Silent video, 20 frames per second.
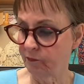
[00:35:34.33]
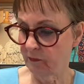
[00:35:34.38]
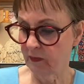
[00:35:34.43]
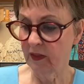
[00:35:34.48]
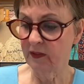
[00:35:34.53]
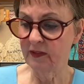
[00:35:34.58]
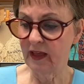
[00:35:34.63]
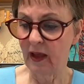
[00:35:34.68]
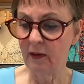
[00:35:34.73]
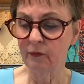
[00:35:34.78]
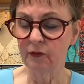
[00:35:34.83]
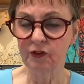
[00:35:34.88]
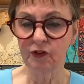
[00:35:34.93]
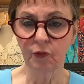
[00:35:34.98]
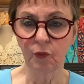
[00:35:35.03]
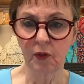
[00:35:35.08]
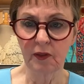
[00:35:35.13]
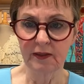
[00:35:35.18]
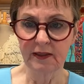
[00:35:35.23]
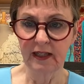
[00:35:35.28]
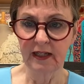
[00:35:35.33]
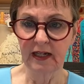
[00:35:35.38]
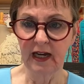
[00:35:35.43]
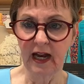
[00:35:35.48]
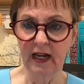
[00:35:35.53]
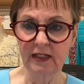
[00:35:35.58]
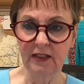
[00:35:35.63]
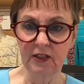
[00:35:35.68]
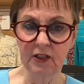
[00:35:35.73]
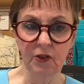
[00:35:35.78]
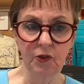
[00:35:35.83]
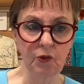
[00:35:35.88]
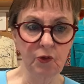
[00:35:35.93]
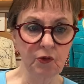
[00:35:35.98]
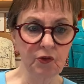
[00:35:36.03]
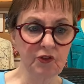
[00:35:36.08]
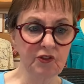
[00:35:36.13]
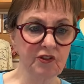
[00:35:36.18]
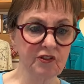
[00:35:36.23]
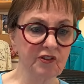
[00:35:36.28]
that was the one that I
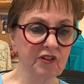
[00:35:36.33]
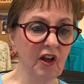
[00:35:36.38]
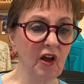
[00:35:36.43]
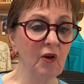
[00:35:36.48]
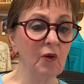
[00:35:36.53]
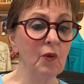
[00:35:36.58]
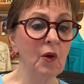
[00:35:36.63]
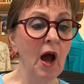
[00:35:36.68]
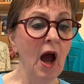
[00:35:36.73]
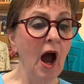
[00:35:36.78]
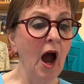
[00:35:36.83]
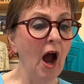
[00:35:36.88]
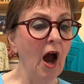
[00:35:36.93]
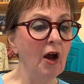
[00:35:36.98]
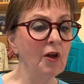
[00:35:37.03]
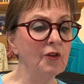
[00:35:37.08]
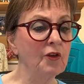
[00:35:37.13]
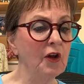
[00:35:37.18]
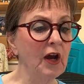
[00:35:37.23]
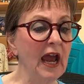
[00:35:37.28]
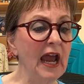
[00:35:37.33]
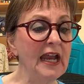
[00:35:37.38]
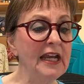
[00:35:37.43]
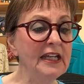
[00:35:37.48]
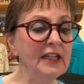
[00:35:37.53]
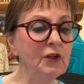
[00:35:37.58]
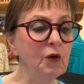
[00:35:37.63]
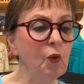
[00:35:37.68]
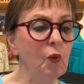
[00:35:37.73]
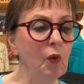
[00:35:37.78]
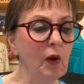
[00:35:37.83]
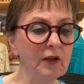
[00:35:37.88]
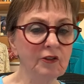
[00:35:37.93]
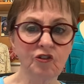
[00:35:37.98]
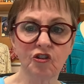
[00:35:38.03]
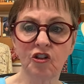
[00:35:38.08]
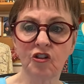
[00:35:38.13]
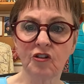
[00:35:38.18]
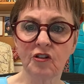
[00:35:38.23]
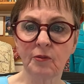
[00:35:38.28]
used. So are there any
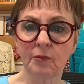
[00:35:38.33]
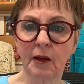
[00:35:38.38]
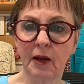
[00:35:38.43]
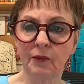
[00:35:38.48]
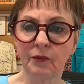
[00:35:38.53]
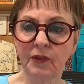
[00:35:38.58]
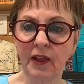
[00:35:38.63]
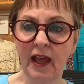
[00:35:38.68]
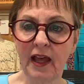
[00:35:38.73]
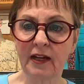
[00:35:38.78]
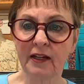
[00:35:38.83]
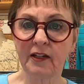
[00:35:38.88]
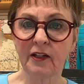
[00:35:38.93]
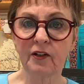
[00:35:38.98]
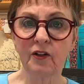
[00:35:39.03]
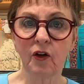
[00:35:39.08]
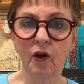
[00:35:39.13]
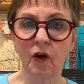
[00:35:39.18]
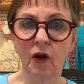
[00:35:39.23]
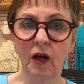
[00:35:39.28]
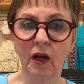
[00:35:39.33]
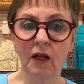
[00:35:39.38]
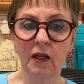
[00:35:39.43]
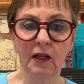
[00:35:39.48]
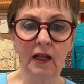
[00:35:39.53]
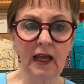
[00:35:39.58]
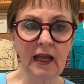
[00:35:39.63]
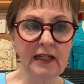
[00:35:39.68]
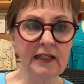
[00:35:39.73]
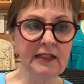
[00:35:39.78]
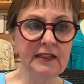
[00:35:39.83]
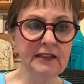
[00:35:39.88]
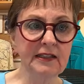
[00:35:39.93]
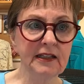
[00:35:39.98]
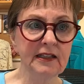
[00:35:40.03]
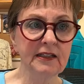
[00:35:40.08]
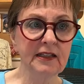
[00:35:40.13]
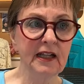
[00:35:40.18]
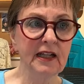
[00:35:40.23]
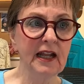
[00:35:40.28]
questions about that at all?
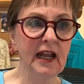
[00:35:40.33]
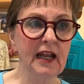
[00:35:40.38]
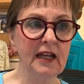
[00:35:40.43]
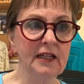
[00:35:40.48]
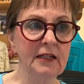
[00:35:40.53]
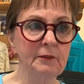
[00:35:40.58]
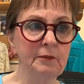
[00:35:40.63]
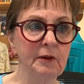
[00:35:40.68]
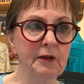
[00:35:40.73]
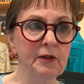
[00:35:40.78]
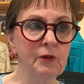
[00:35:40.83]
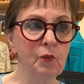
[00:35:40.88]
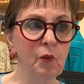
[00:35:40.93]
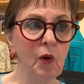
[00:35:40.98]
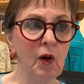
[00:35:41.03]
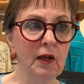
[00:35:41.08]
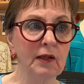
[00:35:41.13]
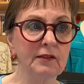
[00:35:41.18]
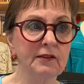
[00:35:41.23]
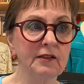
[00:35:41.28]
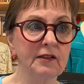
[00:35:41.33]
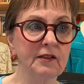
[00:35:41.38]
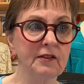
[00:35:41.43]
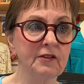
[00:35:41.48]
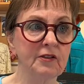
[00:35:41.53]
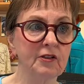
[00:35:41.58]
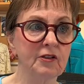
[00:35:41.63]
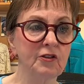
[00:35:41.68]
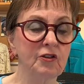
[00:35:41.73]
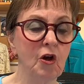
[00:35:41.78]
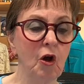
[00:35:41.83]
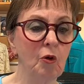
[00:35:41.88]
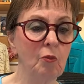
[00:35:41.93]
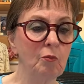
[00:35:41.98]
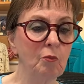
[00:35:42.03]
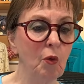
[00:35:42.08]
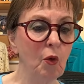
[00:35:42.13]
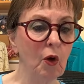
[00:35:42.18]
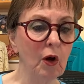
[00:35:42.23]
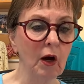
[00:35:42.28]
Anything that anybody wanted to know
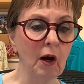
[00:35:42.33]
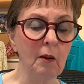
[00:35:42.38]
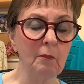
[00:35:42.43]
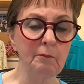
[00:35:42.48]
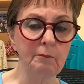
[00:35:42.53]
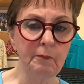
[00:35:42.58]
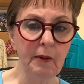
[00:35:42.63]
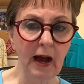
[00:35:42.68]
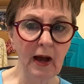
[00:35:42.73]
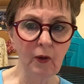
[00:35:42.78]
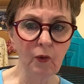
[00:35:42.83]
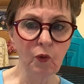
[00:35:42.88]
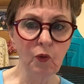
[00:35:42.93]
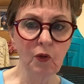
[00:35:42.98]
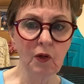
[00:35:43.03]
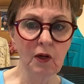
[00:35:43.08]
more about?